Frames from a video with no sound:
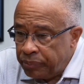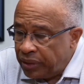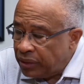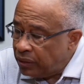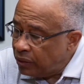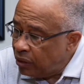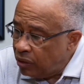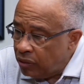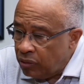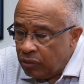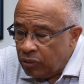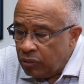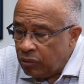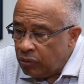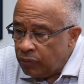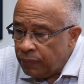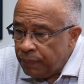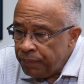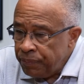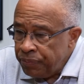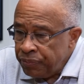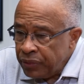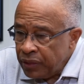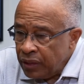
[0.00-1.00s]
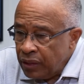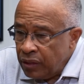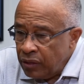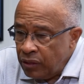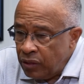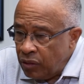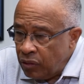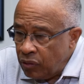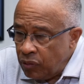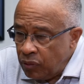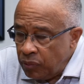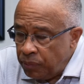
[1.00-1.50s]
no
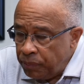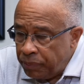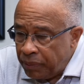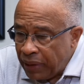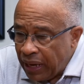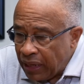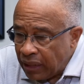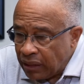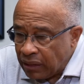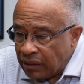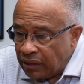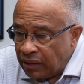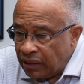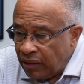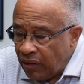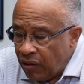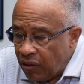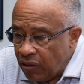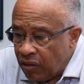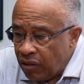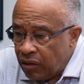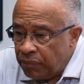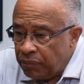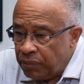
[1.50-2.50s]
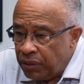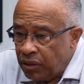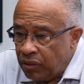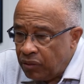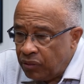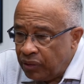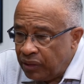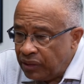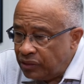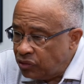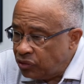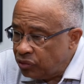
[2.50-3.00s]
bodily harm,
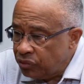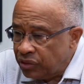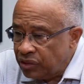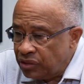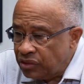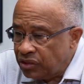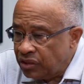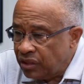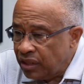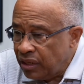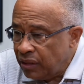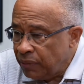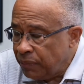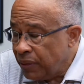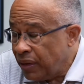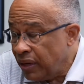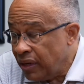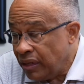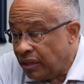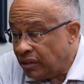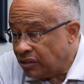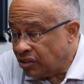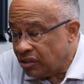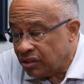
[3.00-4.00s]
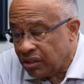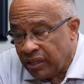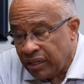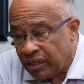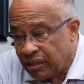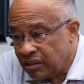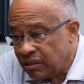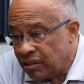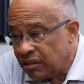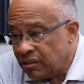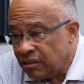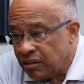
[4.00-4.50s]
no injuries to anybody,
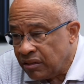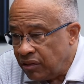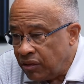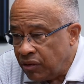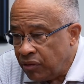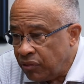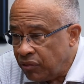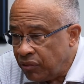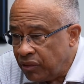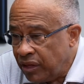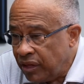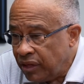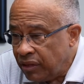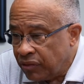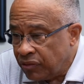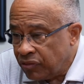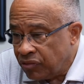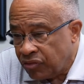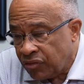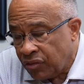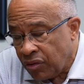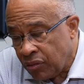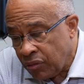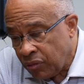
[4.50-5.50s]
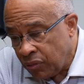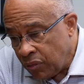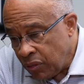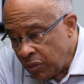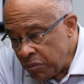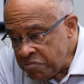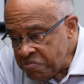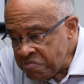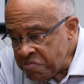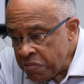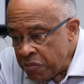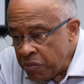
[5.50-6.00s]
and clearly no deaths. So,
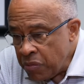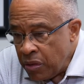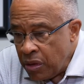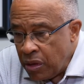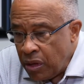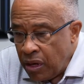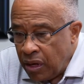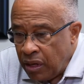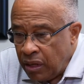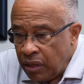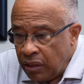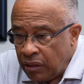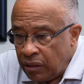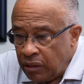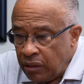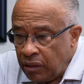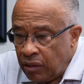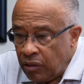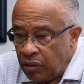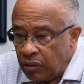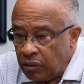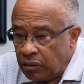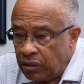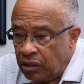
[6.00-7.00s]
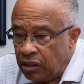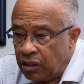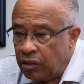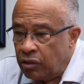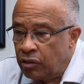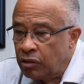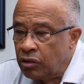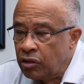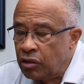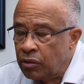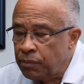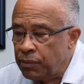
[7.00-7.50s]
the
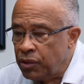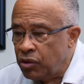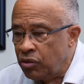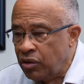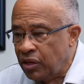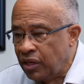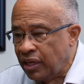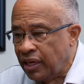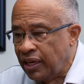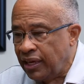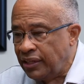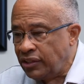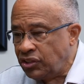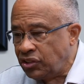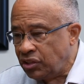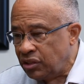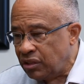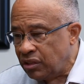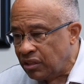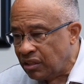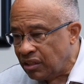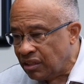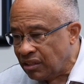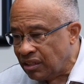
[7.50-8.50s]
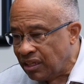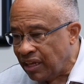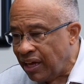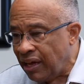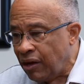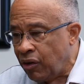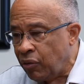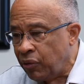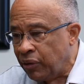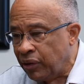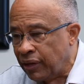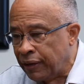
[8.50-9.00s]
good communication and
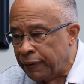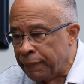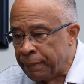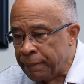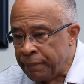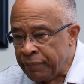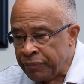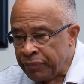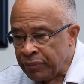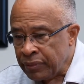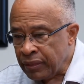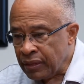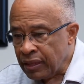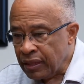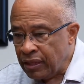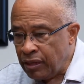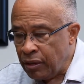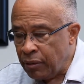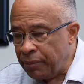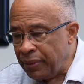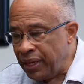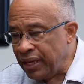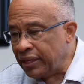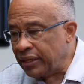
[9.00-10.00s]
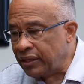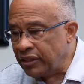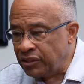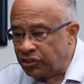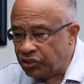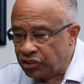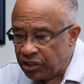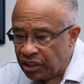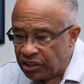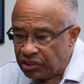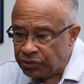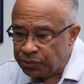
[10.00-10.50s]
allowing, making
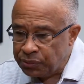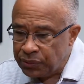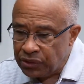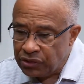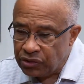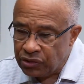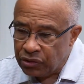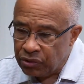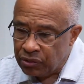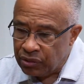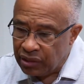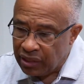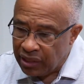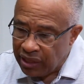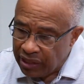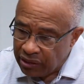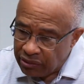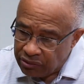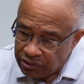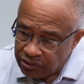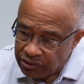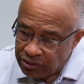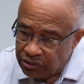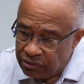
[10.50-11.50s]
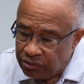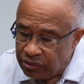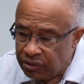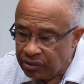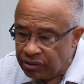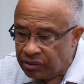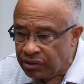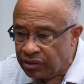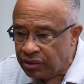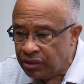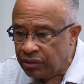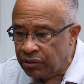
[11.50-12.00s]
adjustments to allow
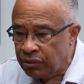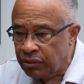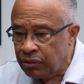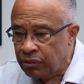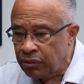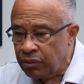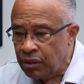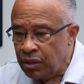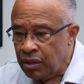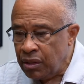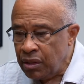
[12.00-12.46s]
students to